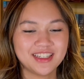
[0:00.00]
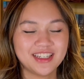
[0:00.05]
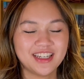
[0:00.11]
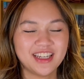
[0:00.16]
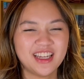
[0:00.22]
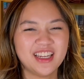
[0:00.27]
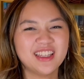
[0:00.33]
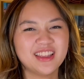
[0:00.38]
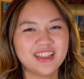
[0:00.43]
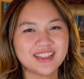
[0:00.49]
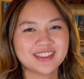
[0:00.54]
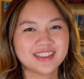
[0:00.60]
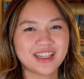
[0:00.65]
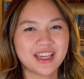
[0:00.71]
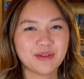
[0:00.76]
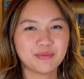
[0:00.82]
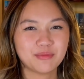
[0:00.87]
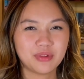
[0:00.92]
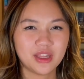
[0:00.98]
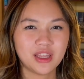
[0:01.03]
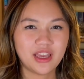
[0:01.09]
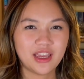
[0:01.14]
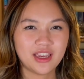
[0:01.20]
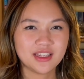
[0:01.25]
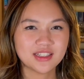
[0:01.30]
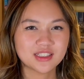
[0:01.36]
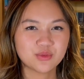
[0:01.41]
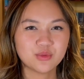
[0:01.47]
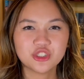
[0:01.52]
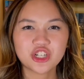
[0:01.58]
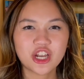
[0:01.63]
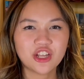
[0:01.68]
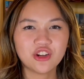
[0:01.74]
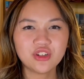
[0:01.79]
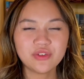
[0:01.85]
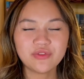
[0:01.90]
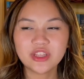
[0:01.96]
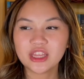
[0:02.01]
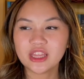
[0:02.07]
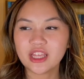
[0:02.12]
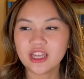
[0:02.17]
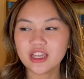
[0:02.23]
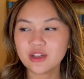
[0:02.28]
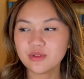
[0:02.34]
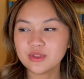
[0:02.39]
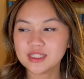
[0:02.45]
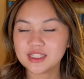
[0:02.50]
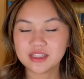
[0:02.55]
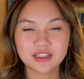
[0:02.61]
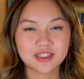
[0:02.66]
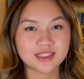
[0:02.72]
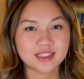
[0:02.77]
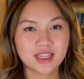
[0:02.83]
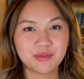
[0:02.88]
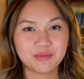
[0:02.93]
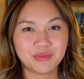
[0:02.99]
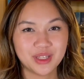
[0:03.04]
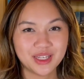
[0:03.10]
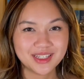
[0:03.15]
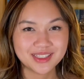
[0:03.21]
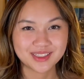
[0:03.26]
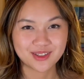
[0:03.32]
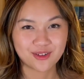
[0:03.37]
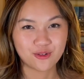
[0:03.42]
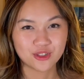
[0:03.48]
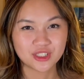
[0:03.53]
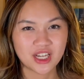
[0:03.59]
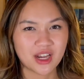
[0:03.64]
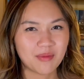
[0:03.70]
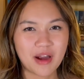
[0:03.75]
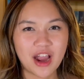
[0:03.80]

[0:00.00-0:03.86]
in the same place, which I don't even think it was in the same place the whole time.